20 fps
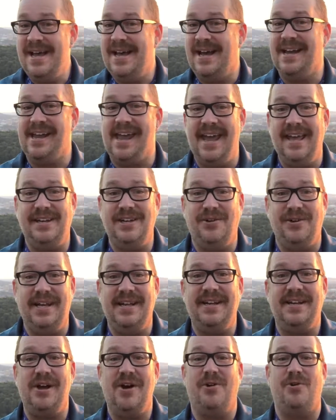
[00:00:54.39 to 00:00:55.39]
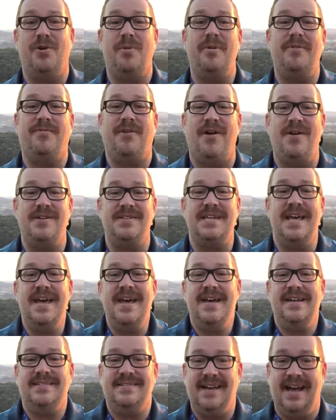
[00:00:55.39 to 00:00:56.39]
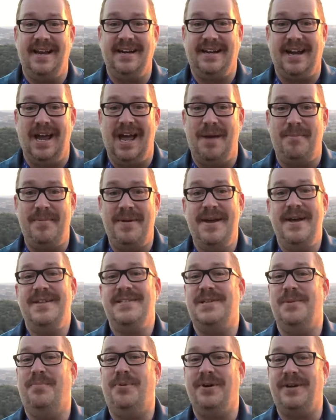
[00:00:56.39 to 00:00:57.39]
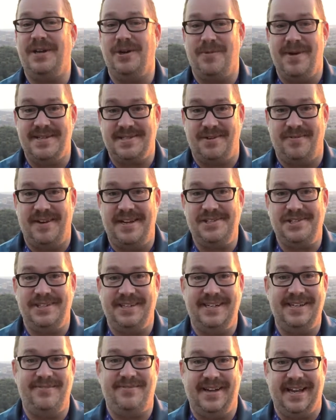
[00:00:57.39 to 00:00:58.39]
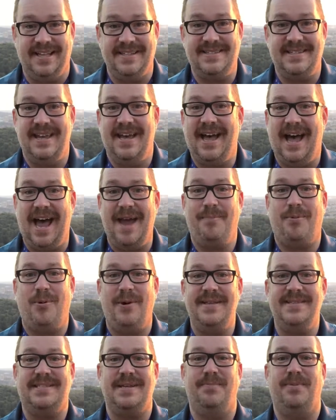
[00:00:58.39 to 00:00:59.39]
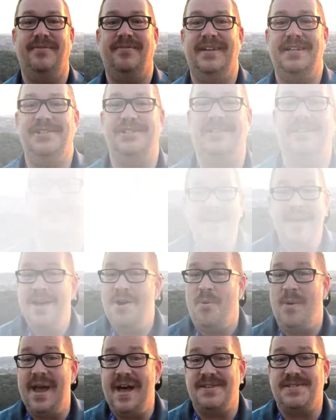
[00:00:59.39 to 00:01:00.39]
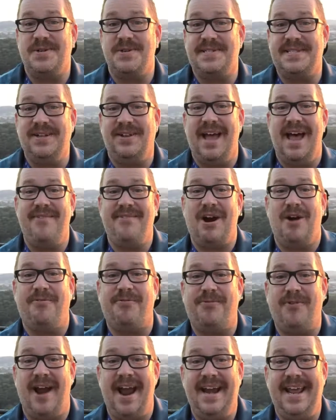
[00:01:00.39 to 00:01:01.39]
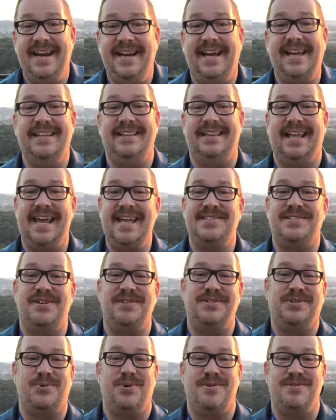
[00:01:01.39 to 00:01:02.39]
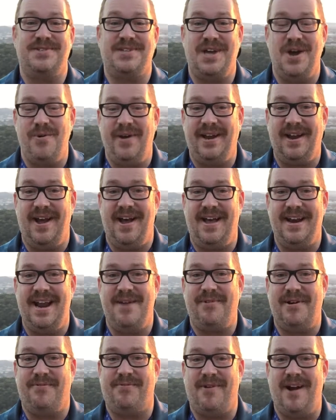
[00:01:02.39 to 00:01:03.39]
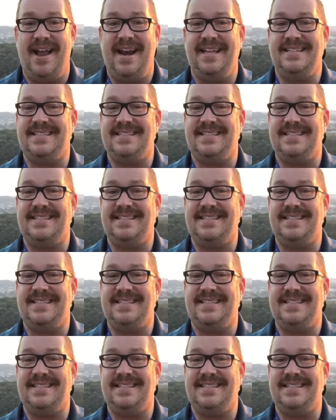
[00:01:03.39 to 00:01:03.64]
Again, you'll need to go to ruby falls dot com to book your reservation in advance. High Point Zip Adventure. We also still have our Friday night lantern tours going on every Friday.